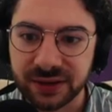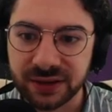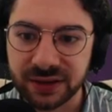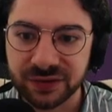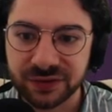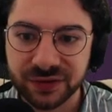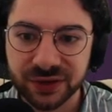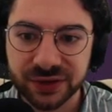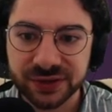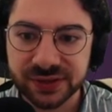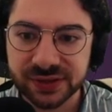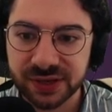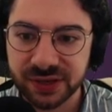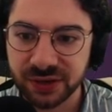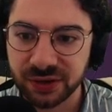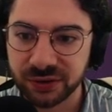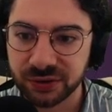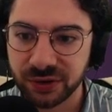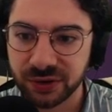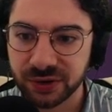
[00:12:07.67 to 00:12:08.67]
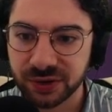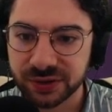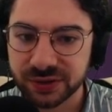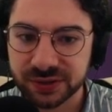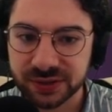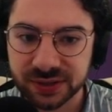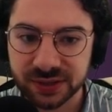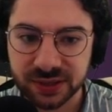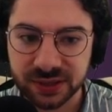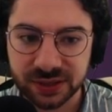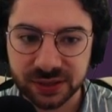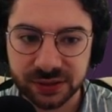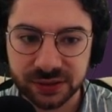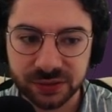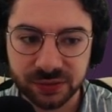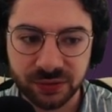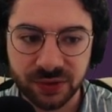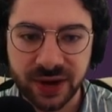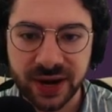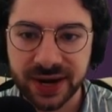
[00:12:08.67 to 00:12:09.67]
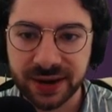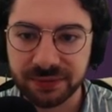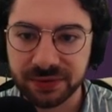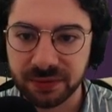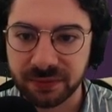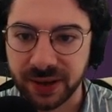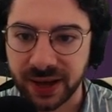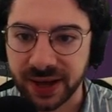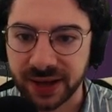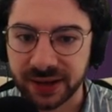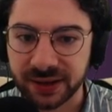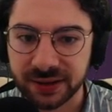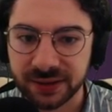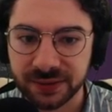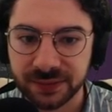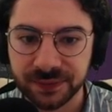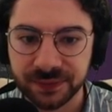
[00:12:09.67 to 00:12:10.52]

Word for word: The first thing you'll notice is right up the back,